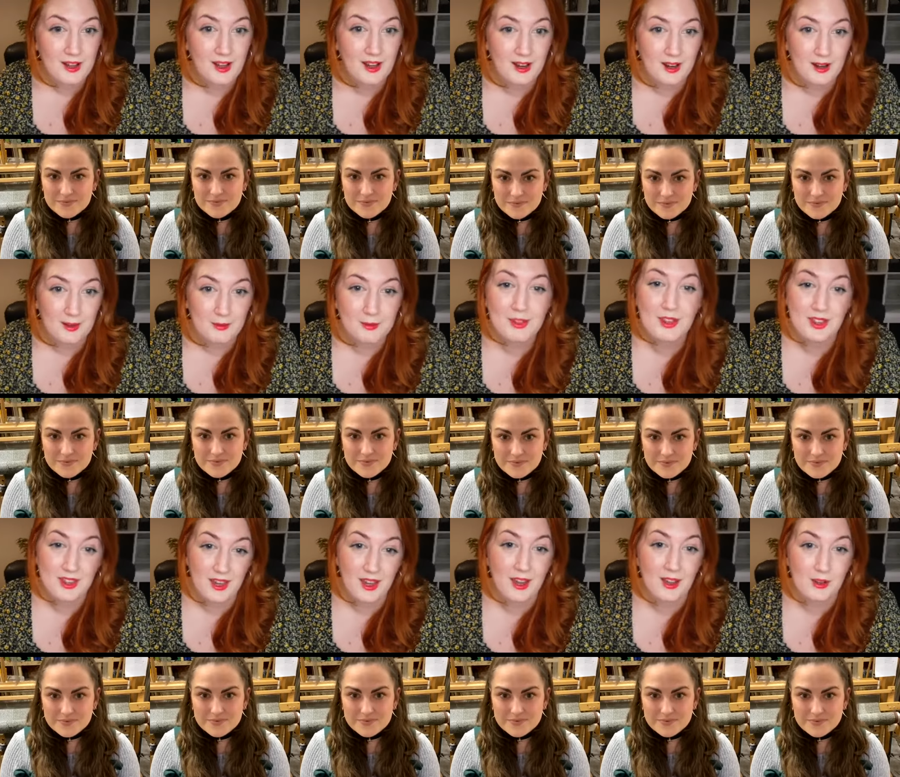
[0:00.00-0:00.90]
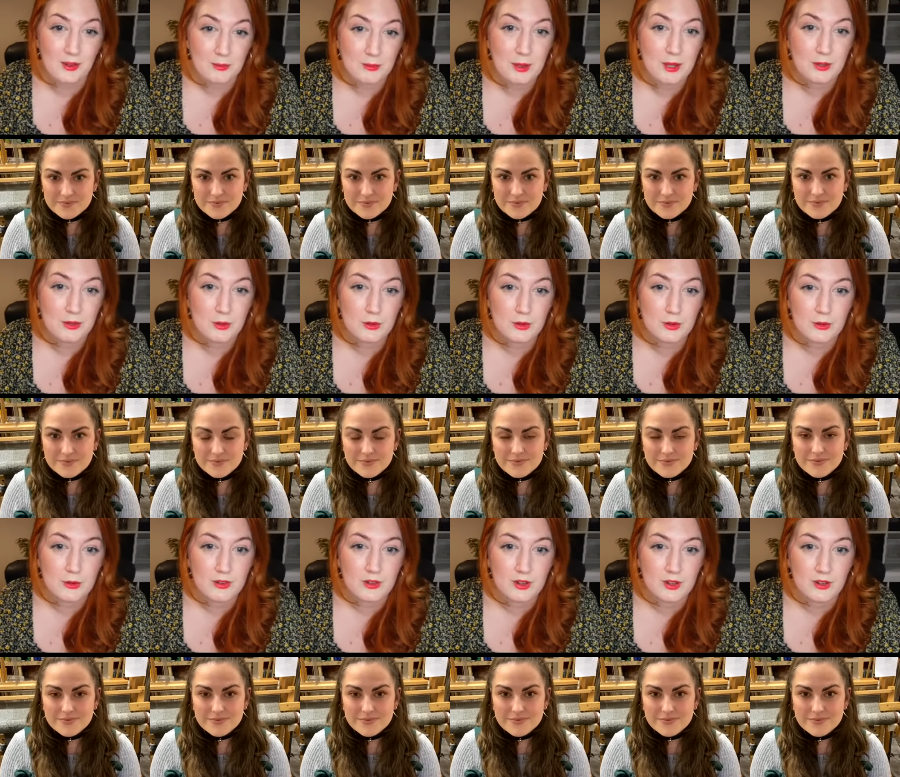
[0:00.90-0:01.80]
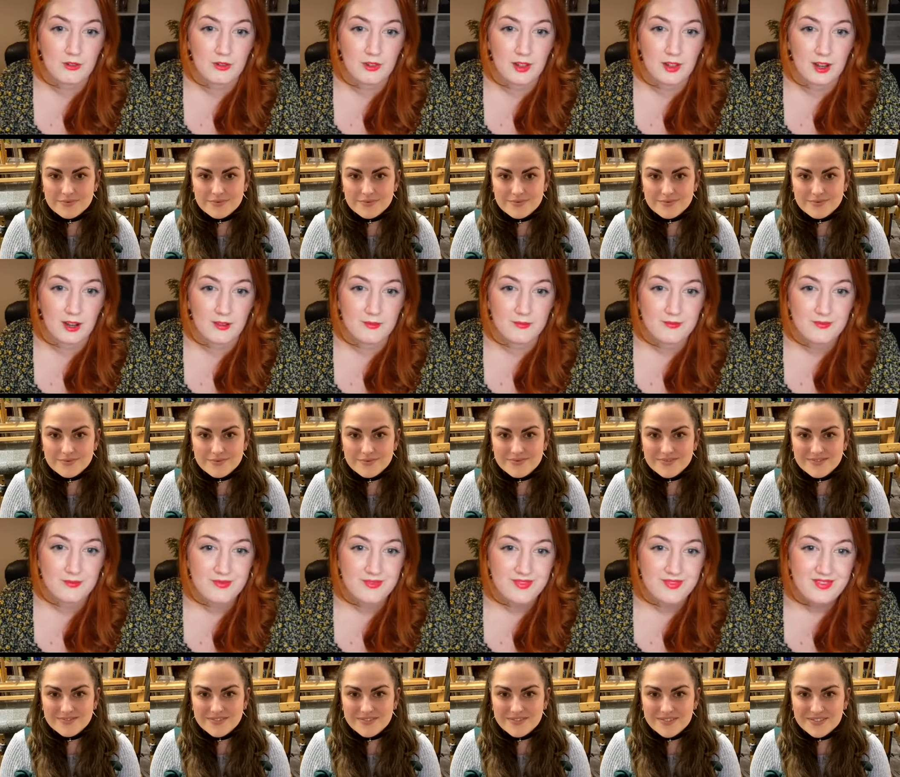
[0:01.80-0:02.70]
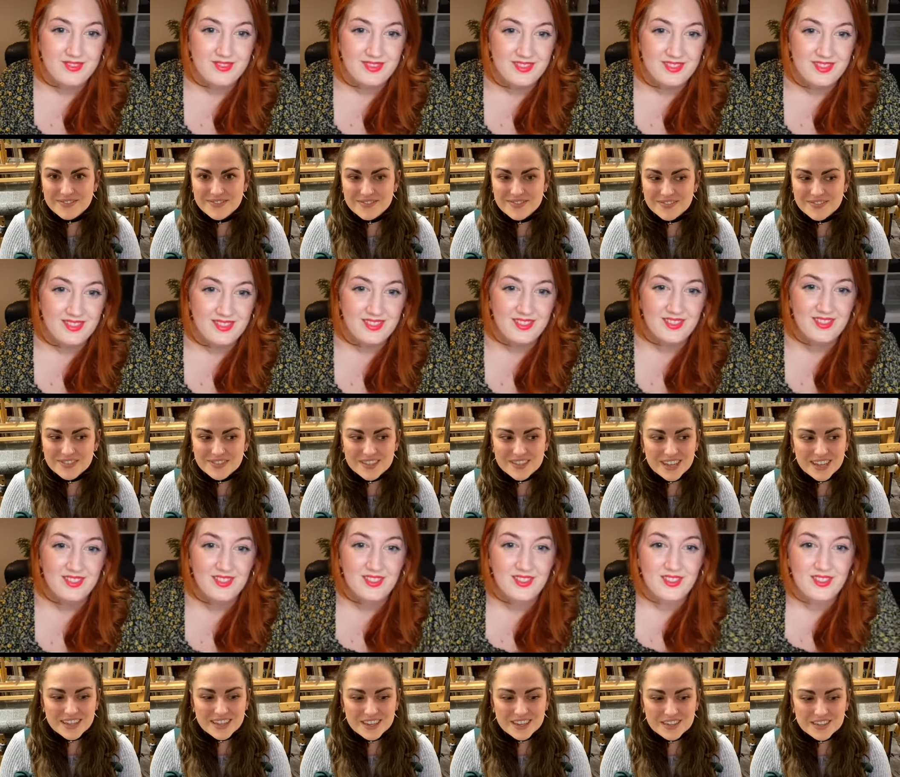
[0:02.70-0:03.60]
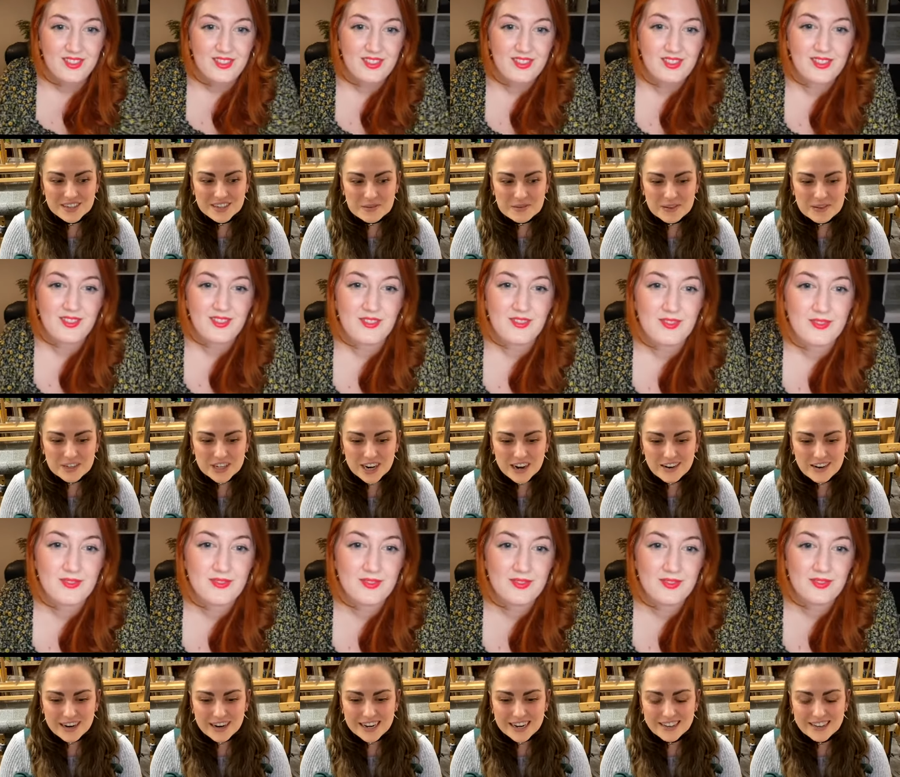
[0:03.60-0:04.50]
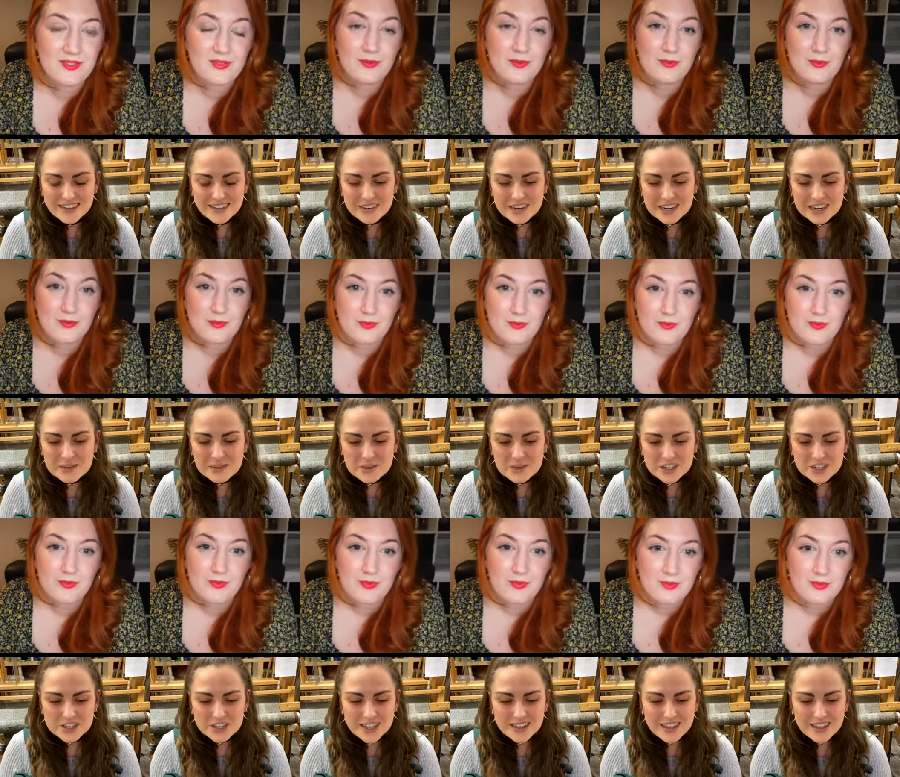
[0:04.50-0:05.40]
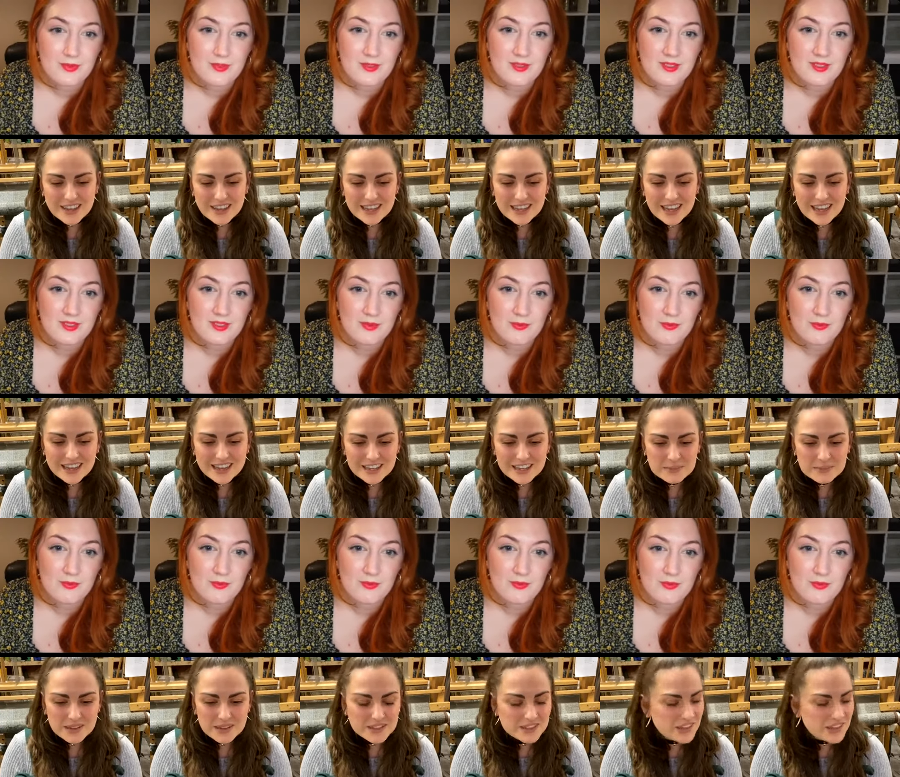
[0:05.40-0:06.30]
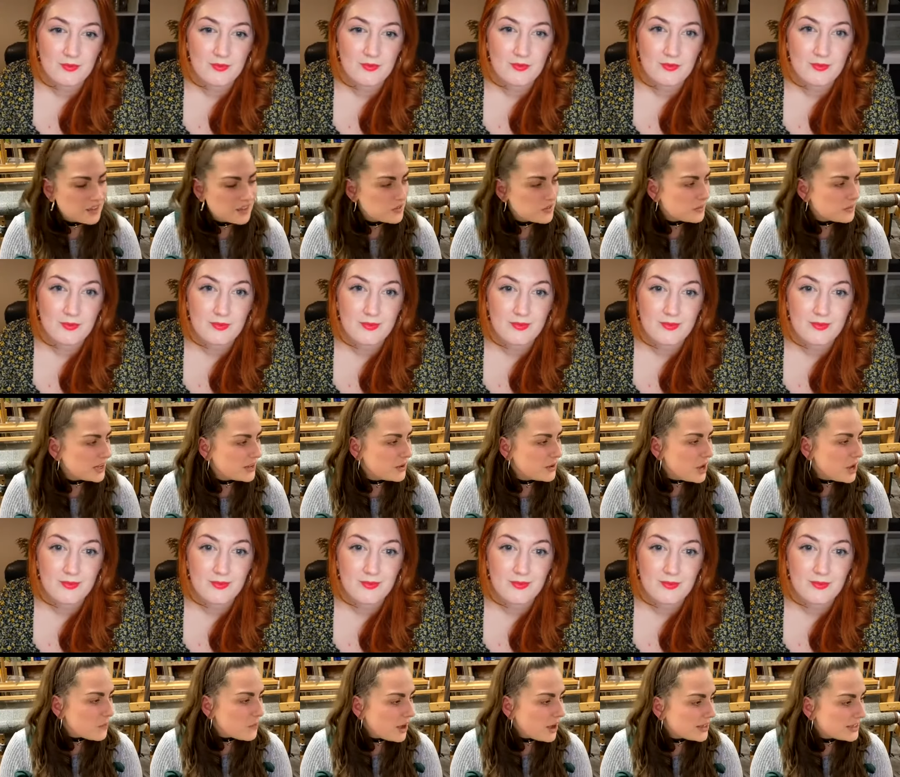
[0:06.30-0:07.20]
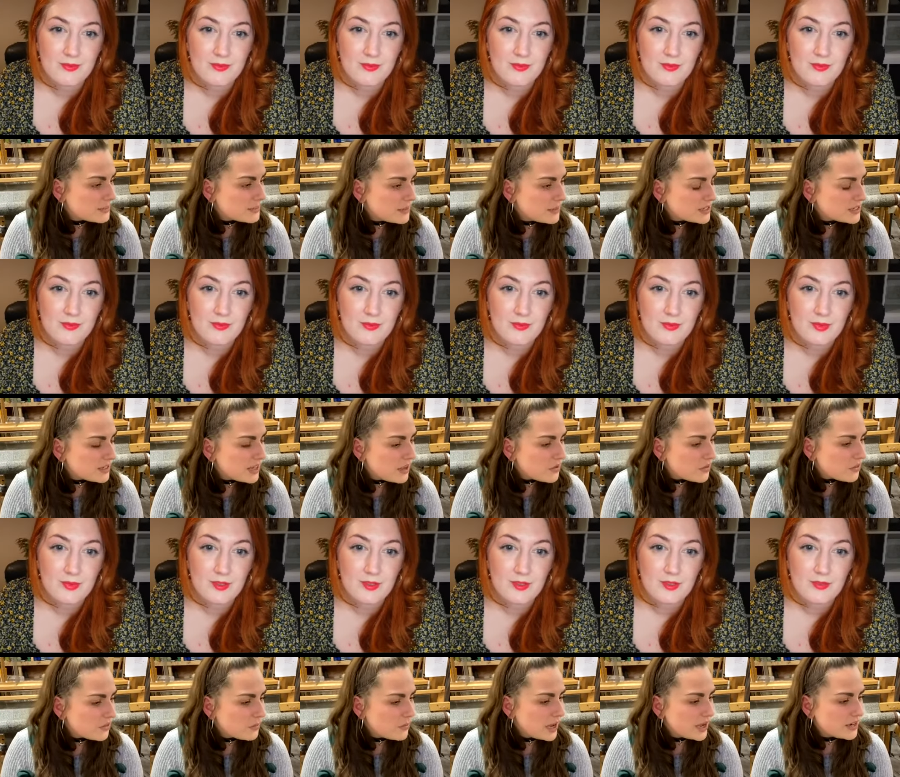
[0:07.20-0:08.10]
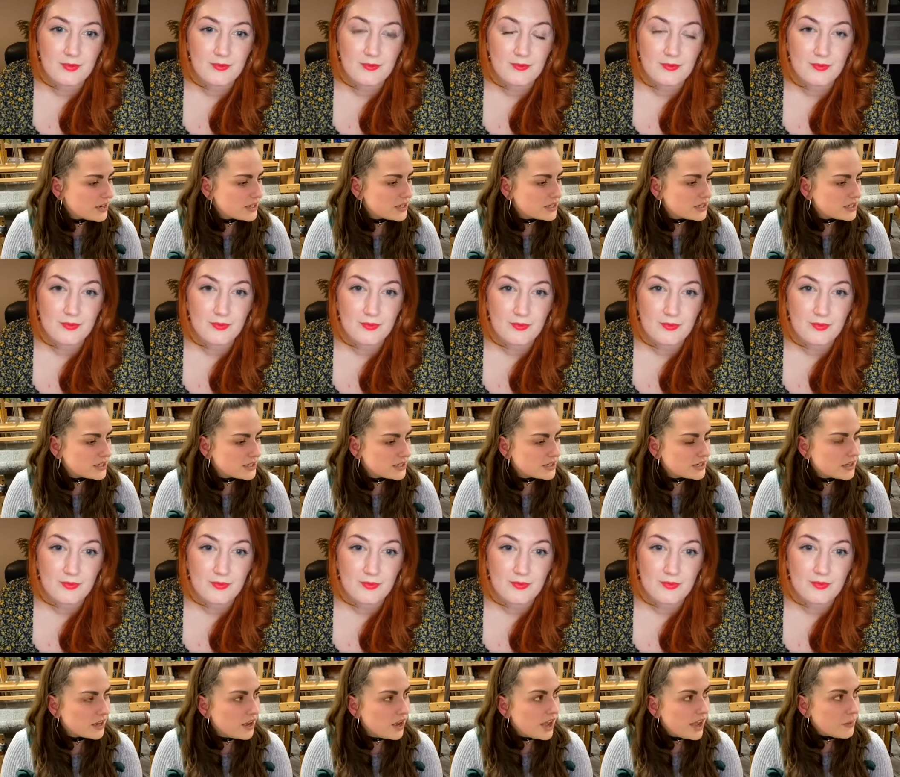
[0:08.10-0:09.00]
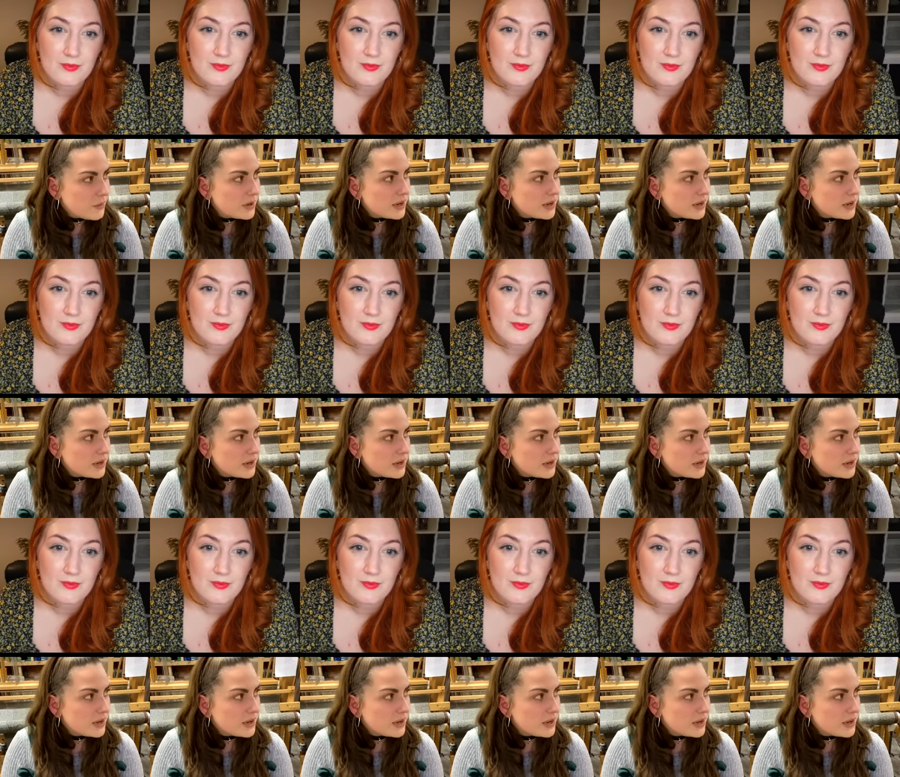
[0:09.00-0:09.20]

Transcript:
Speaker 1: Um, so yeah, big kudos to you for that.
Speaker 2: Thank you so much, Kerry. I really appreciate that. Yeah, it is mental health aware. Well, it's mental health awareness. Well,